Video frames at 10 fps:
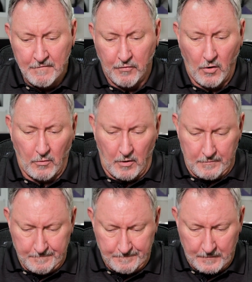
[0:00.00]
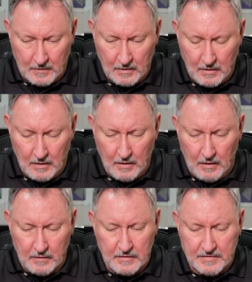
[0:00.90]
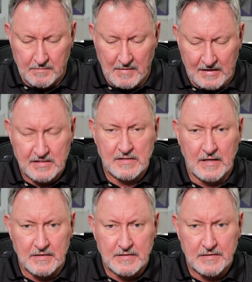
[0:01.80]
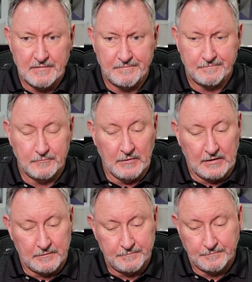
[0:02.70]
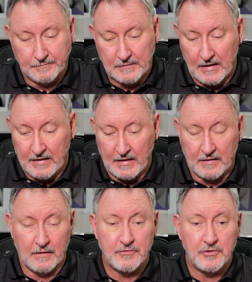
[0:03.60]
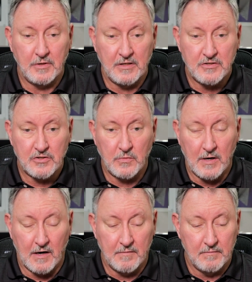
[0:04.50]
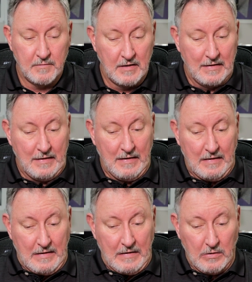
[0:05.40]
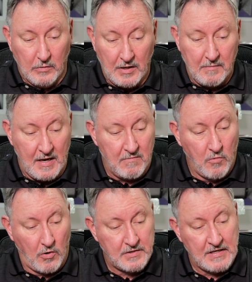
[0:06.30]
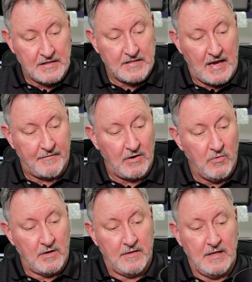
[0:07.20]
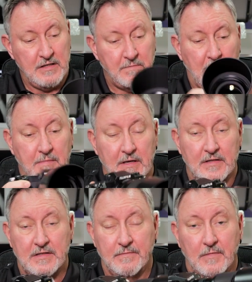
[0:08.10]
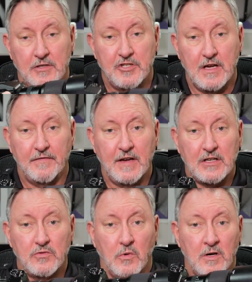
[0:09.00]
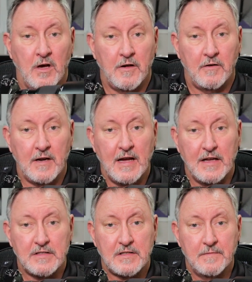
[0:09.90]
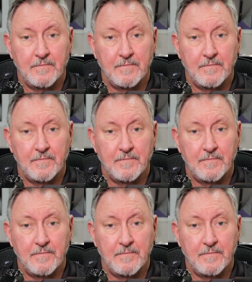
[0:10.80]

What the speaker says: forward, does it make sense? Well, A, I love shooting square. Would it make more sense having one of these puppies, a GFX 100S,